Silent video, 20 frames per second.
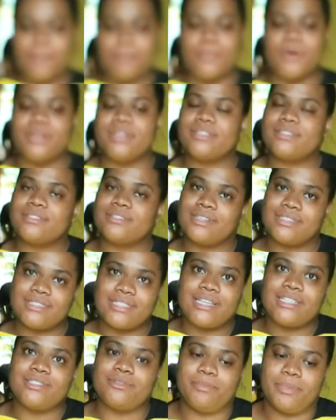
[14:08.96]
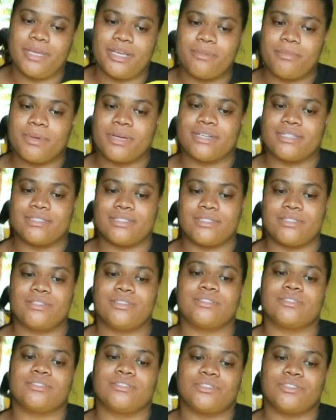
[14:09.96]
but it's not as big because it
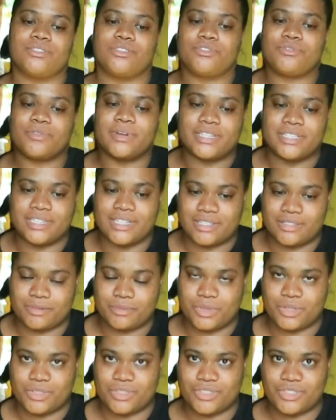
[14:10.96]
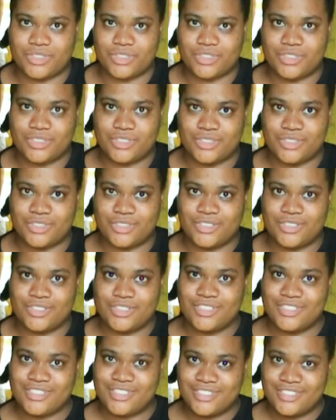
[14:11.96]
doesn't stretch as much.
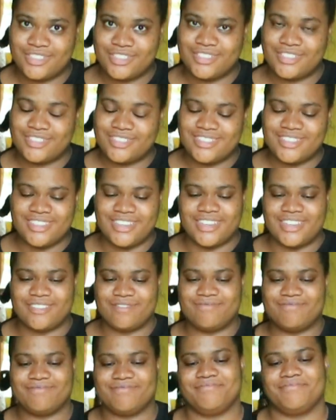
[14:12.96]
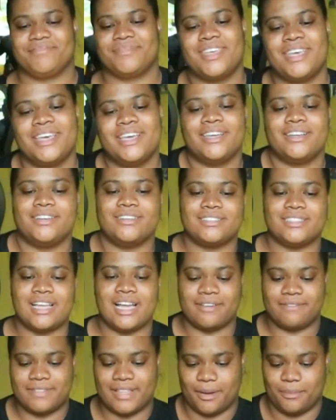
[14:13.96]
Yeah, it doesn't
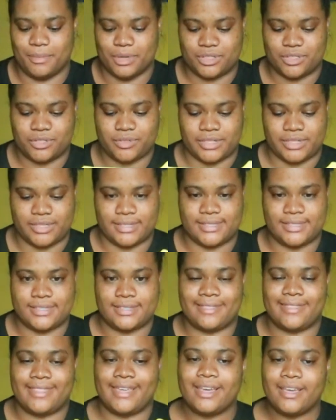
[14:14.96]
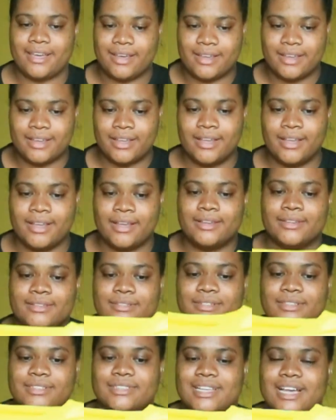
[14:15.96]
have that much stretch. It's thick,
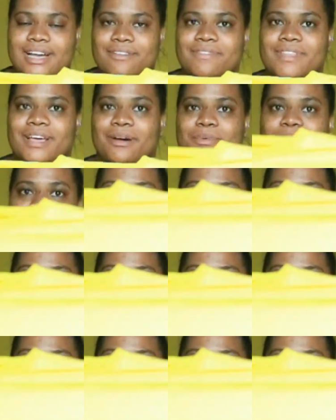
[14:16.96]
so it doesn't have that